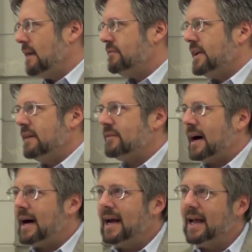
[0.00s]
If
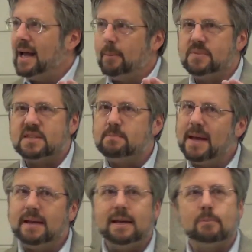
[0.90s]
I am
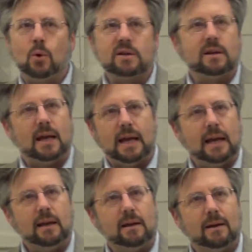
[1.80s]
spending more
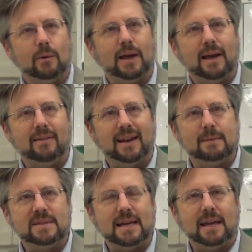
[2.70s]
today, okay, than
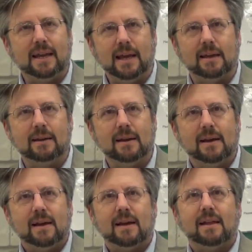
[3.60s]
I'm taking in,
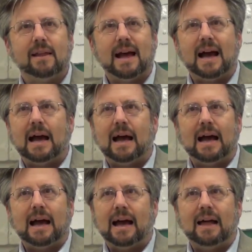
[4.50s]

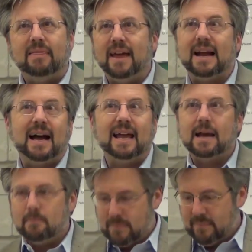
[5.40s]
then I
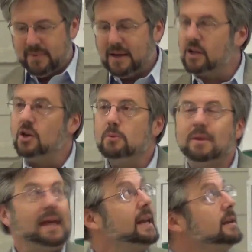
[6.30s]
am
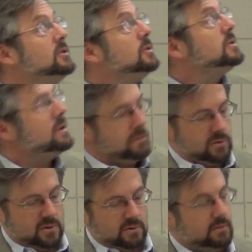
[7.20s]
accumulating due
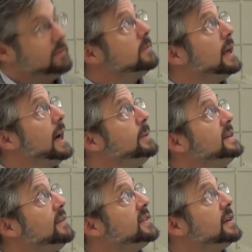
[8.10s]
tos. I'm a
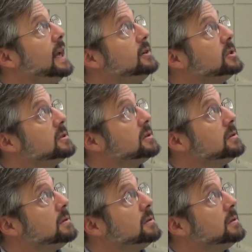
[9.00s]
deficit agent.